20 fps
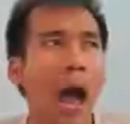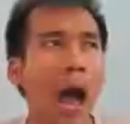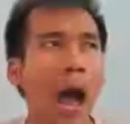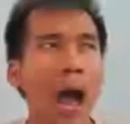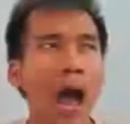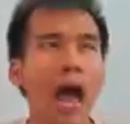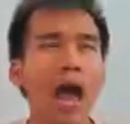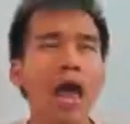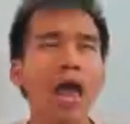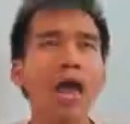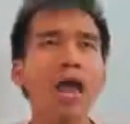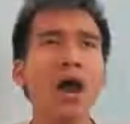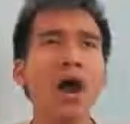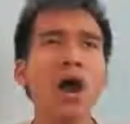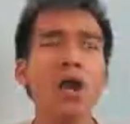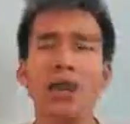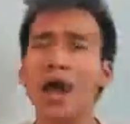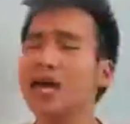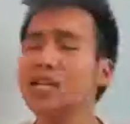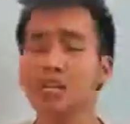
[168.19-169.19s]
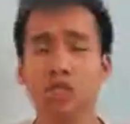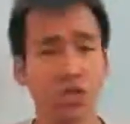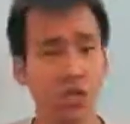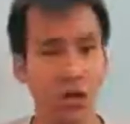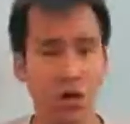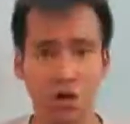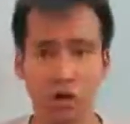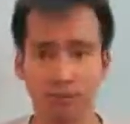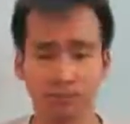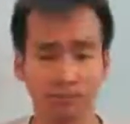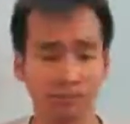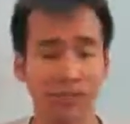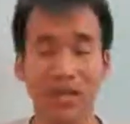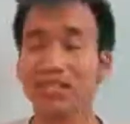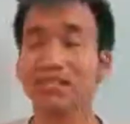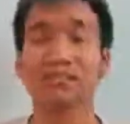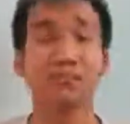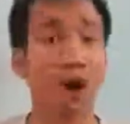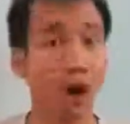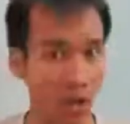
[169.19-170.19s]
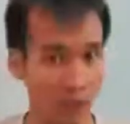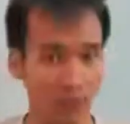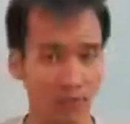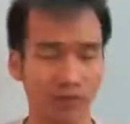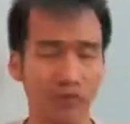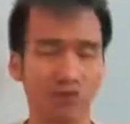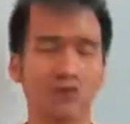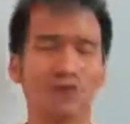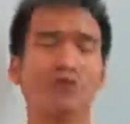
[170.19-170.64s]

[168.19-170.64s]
Last month,